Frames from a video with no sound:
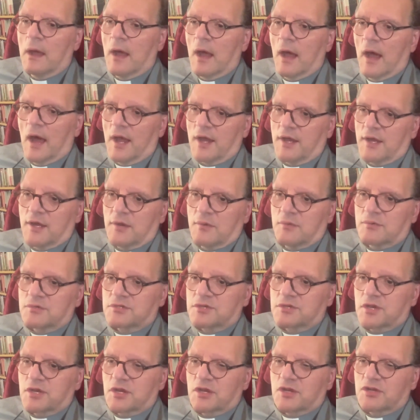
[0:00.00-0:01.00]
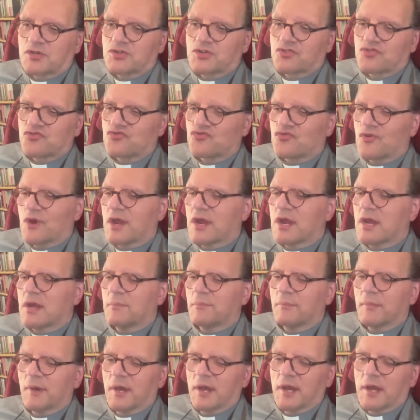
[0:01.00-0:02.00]
and he was an
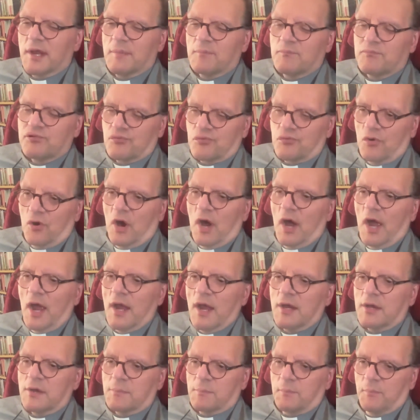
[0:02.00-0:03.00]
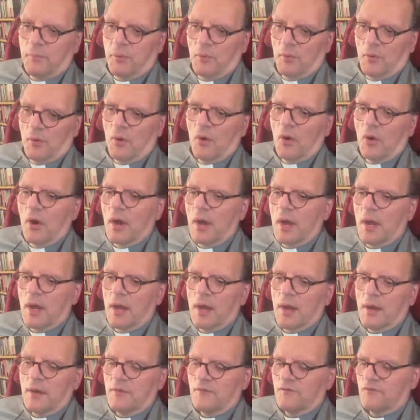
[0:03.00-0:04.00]
extremely bright boy
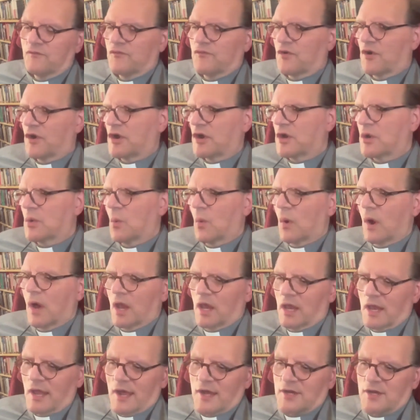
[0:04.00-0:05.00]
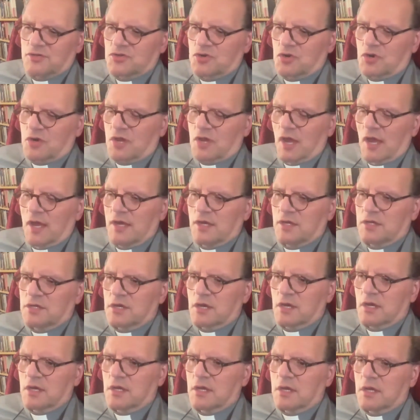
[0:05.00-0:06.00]
and very well
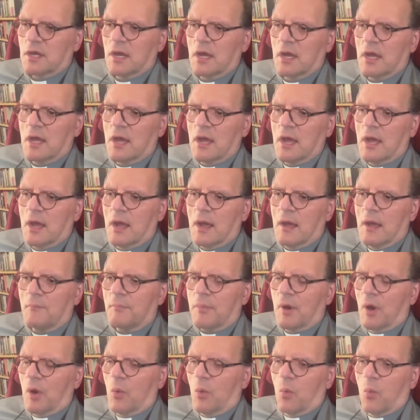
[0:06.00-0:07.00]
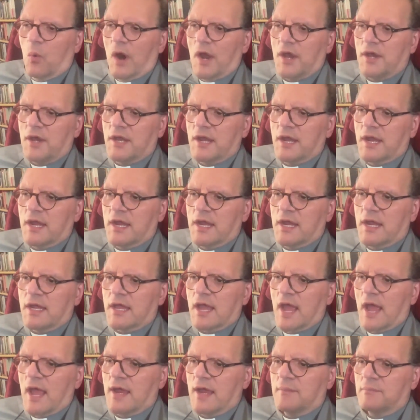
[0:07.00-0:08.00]
educated. But when he
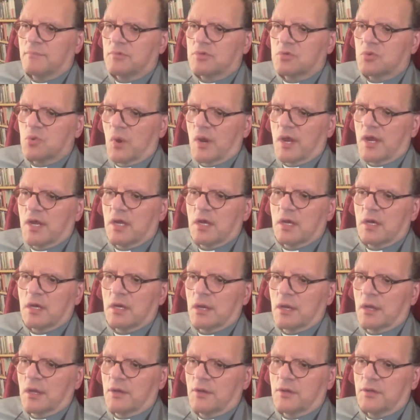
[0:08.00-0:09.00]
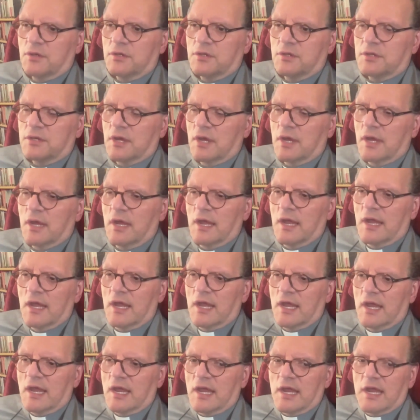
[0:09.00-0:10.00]
came to England,
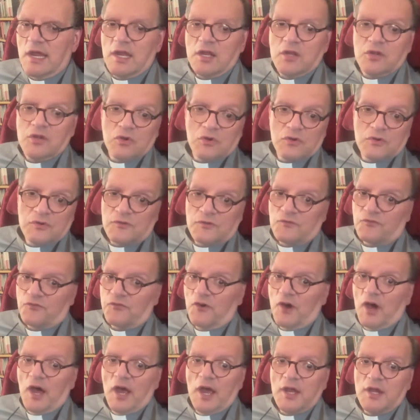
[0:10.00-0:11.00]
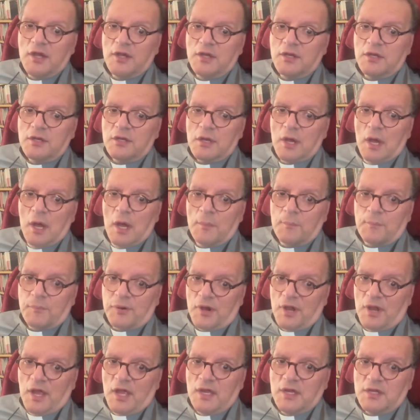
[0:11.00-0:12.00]
he couldn't find a
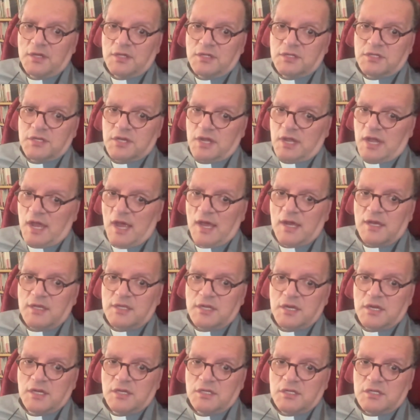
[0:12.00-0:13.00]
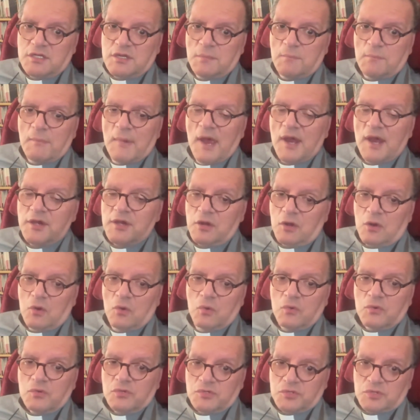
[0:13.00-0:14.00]
place to get into
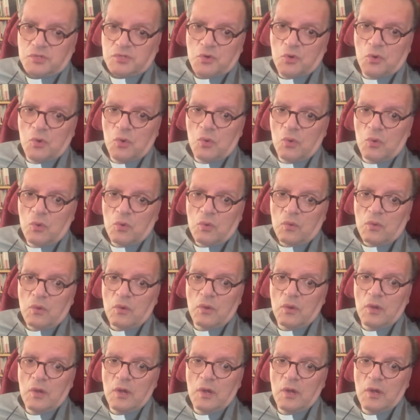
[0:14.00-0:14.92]
medical school.